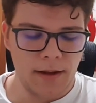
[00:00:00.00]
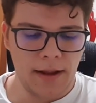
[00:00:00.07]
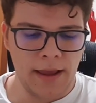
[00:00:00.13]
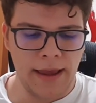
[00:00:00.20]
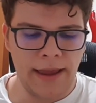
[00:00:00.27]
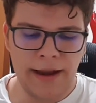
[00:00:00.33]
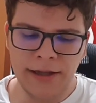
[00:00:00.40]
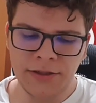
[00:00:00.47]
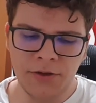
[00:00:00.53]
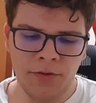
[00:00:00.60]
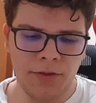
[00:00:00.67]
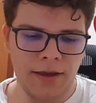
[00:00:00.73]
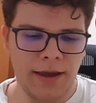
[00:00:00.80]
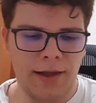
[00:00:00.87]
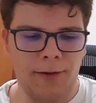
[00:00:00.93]
And I don't
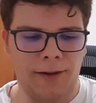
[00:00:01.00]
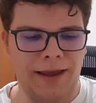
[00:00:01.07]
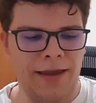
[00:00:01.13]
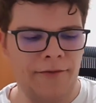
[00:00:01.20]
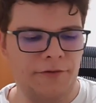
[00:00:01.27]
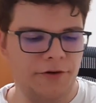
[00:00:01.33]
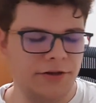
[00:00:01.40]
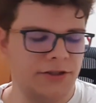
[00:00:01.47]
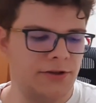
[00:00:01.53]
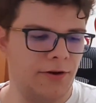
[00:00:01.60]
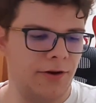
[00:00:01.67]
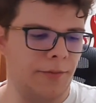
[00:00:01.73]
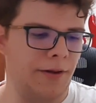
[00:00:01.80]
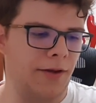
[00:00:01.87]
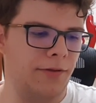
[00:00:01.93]
think I'll ever
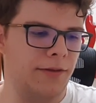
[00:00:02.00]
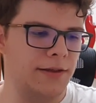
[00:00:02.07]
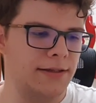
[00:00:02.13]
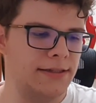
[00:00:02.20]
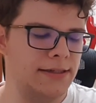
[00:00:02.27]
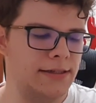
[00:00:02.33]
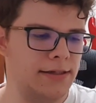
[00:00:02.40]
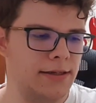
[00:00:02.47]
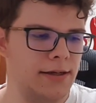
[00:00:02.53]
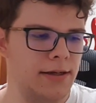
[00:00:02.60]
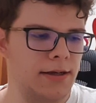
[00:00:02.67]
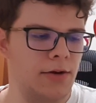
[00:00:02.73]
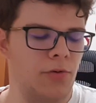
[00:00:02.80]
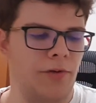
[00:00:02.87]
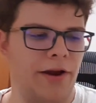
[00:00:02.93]
talk about this
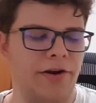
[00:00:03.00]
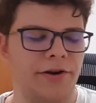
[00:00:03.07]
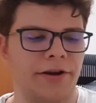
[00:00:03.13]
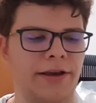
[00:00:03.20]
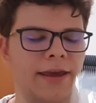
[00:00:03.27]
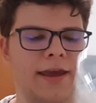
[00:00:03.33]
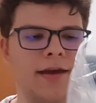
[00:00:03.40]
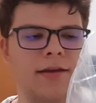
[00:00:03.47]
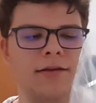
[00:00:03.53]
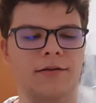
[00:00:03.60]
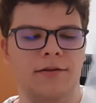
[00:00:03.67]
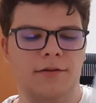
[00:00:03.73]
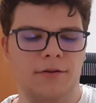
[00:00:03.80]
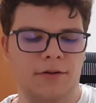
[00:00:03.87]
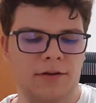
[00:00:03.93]
record again
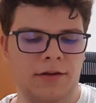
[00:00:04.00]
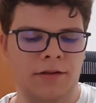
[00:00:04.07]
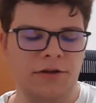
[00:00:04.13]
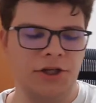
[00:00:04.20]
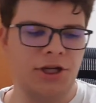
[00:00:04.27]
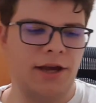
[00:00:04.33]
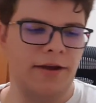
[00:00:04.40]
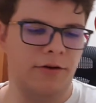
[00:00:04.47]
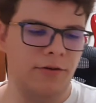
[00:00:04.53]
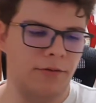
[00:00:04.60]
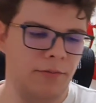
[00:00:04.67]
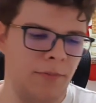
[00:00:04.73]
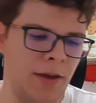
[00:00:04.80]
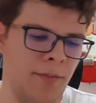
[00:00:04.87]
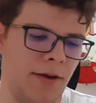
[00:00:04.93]
in the channel.
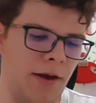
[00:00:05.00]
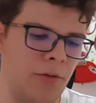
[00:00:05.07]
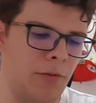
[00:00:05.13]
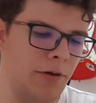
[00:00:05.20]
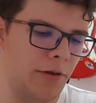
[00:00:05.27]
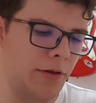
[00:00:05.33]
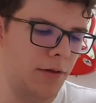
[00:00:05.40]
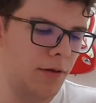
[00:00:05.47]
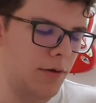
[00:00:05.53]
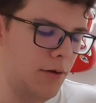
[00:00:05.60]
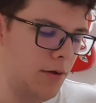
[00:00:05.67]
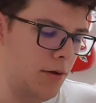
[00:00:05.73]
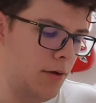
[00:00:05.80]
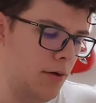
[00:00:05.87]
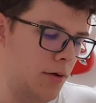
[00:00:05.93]
Maybe I will,
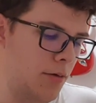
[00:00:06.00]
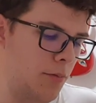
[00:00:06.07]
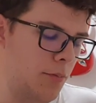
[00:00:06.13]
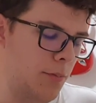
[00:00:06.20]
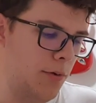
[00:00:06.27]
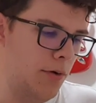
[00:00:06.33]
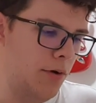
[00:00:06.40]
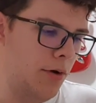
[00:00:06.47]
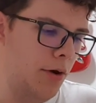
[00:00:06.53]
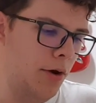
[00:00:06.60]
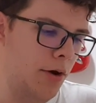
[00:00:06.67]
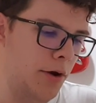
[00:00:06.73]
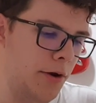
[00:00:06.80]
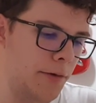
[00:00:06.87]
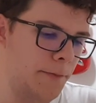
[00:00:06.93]

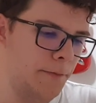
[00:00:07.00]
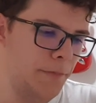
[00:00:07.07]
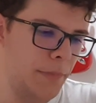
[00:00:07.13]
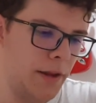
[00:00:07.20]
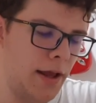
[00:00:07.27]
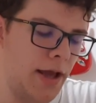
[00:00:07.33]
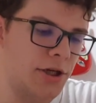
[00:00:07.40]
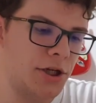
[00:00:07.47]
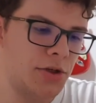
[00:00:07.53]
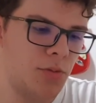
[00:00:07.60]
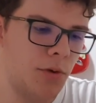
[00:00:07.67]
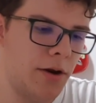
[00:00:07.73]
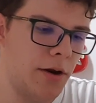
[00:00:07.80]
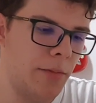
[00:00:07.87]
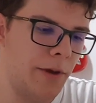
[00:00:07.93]
but I just
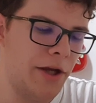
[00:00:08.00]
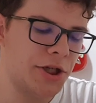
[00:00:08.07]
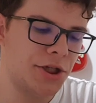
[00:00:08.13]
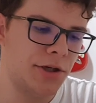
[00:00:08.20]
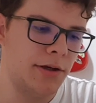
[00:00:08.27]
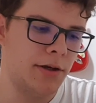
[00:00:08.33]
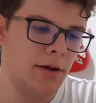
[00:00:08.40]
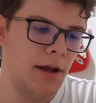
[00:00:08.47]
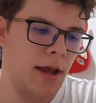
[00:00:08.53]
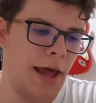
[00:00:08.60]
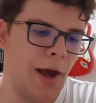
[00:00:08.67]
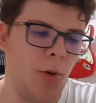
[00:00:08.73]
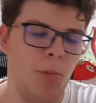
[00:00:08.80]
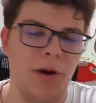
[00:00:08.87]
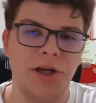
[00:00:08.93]
wanted to mention
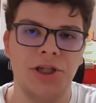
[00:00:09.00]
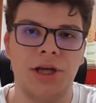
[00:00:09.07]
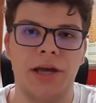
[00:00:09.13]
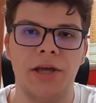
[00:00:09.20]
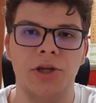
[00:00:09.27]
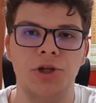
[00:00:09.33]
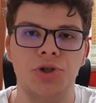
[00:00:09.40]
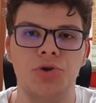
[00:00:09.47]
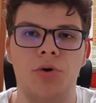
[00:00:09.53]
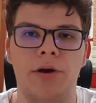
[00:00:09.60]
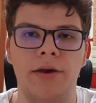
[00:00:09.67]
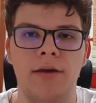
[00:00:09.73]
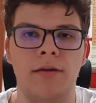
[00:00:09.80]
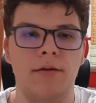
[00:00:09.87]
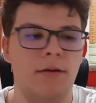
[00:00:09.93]
how much I enjoy
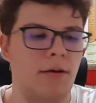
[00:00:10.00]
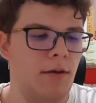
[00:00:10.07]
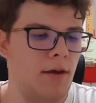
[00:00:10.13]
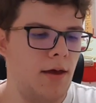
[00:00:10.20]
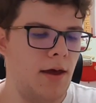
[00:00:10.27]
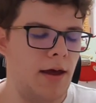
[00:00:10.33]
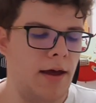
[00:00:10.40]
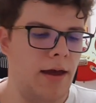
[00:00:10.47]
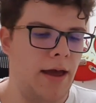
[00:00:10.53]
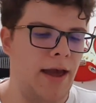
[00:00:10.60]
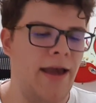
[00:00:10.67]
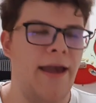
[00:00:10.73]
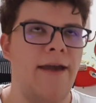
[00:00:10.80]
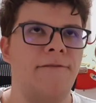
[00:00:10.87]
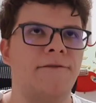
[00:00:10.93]
it. I
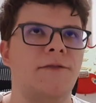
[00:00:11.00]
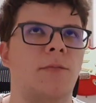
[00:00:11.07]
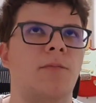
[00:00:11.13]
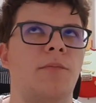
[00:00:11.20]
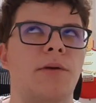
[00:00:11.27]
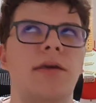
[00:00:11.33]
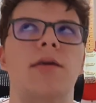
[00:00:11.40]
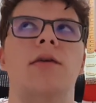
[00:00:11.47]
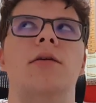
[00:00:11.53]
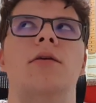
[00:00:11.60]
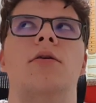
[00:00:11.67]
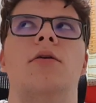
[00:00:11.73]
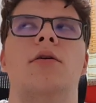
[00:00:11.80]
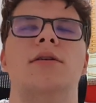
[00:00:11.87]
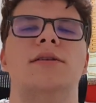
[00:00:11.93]
have to be
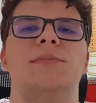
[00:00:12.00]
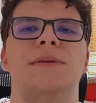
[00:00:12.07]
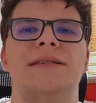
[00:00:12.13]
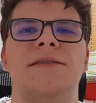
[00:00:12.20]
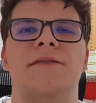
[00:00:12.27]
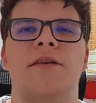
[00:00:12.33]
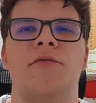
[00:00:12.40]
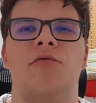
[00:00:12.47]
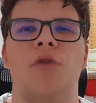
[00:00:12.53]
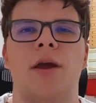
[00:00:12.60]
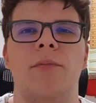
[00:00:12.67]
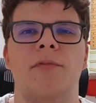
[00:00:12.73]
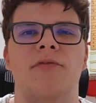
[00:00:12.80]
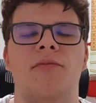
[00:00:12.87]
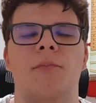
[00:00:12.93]
on a specific
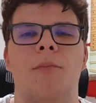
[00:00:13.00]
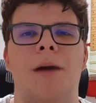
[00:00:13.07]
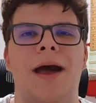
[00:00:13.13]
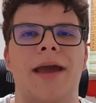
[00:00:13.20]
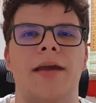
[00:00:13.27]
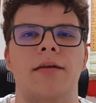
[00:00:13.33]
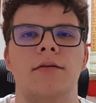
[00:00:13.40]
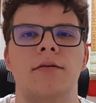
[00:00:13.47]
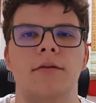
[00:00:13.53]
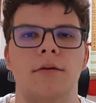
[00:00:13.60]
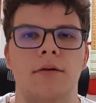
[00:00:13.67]
frame of mind